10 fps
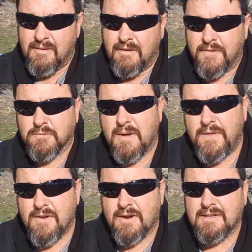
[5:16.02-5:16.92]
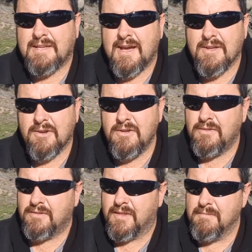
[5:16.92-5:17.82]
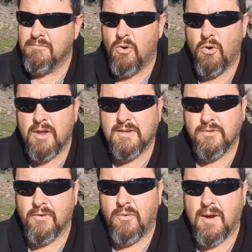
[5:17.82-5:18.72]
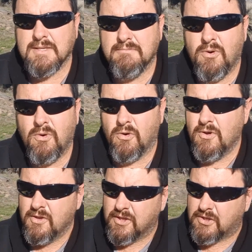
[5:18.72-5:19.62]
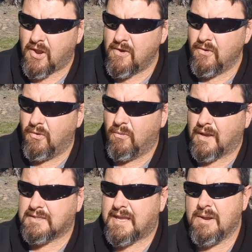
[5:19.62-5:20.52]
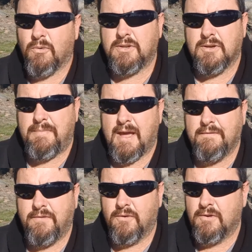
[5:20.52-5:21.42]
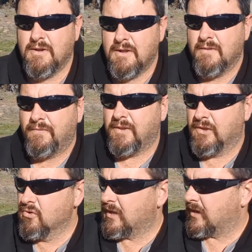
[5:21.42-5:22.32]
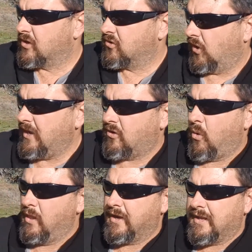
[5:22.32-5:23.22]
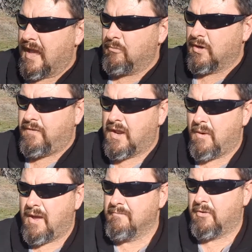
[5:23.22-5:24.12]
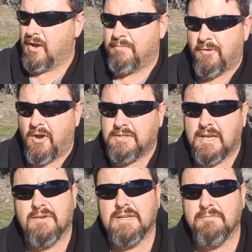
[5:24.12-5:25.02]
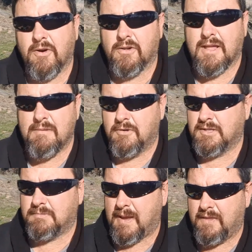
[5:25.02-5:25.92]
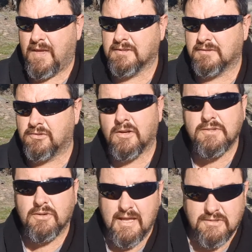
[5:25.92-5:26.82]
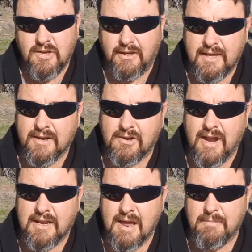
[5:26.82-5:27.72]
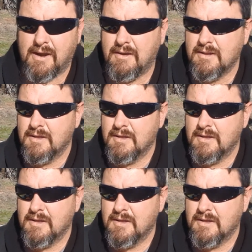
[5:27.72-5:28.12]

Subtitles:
If there's one thing I can tell you, that more is not always more. You don't always get what you pay for. You'll get a great quality camera if you go out and buy a Pro Series model camera and pay thousands of dollars. You'll certainly get a great camera.